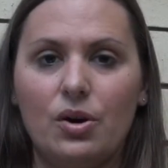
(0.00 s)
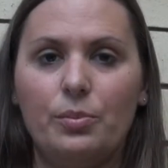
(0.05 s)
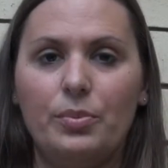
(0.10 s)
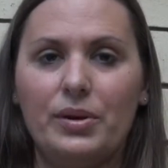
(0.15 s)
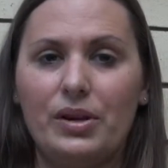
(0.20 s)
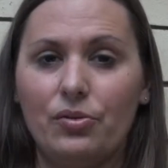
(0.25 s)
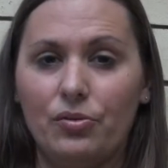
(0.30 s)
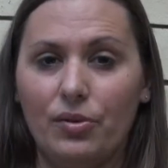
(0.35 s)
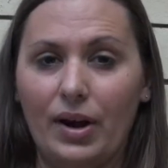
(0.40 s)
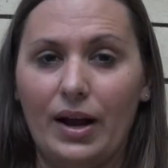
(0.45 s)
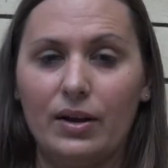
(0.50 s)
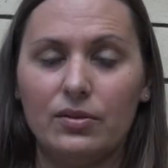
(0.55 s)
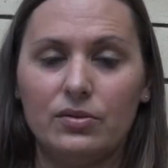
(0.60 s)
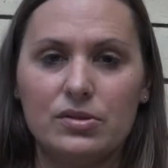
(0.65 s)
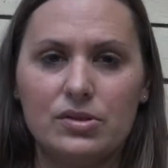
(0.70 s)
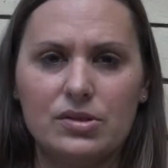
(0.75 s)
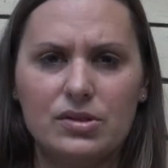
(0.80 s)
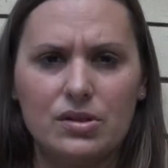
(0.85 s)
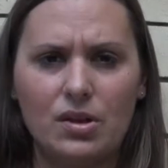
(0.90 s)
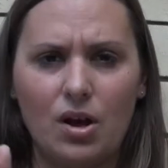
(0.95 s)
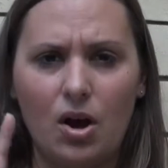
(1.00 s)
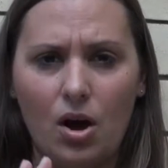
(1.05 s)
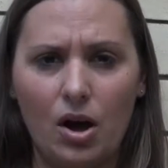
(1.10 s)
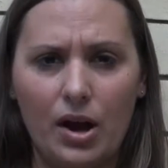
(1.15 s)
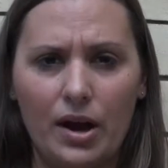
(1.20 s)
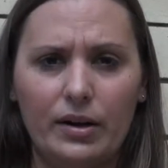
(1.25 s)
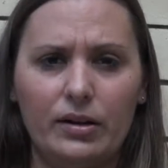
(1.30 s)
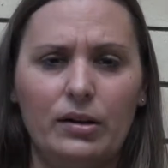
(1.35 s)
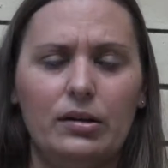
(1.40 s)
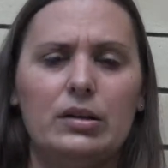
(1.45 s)
I'll be around the
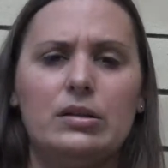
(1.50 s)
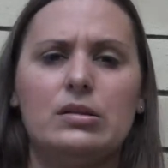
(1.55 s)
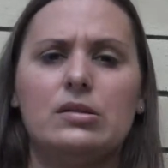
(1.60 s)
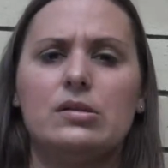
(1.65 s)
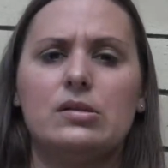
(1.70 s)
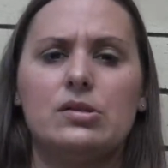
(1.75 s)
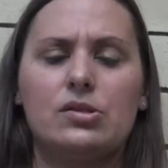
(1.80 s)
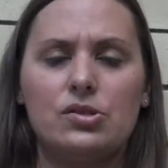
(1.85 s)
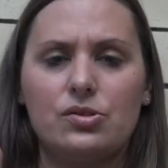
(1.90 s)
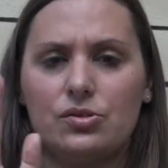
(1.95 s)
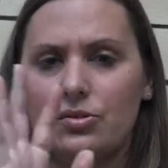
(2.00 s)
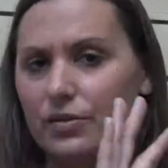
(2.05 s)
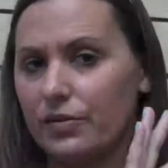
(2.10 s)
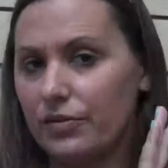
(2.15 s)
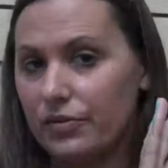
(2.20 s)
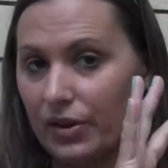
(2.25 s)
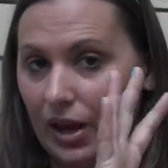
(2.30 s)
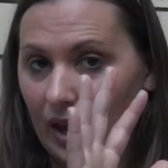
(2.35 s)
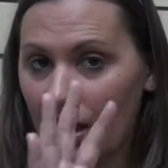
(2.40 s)
Ireland sort of